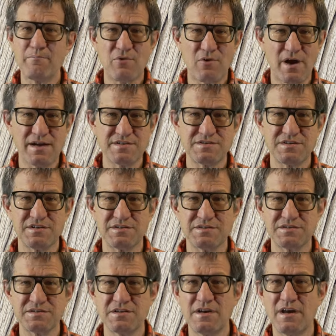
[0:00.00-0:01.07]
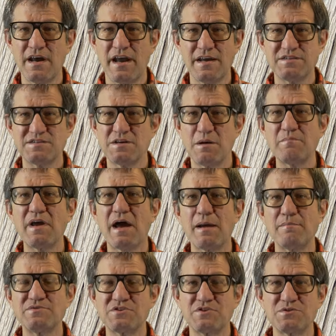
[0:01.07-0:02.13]
prices, and
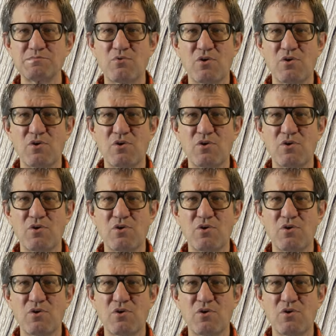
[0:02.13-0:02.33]
sometimes those